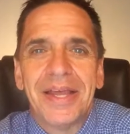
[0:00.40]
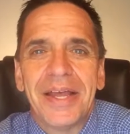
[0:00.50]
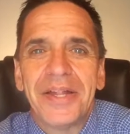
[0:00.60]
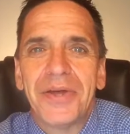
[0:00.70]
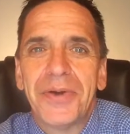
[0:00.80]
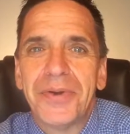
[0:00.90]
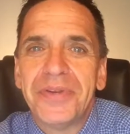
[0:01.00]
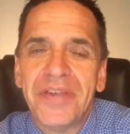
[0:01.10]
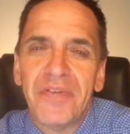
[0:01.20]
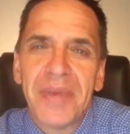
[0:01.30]
Hello,
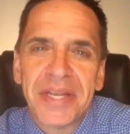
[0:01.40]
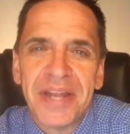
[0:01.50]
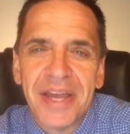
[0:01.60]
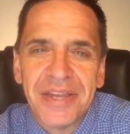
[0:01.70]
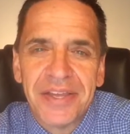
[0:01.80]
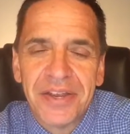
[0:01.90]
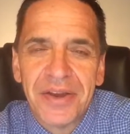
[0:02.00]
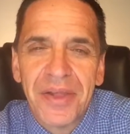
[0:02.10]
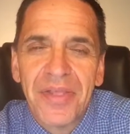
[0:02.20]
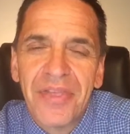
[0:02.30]
David McKnight here.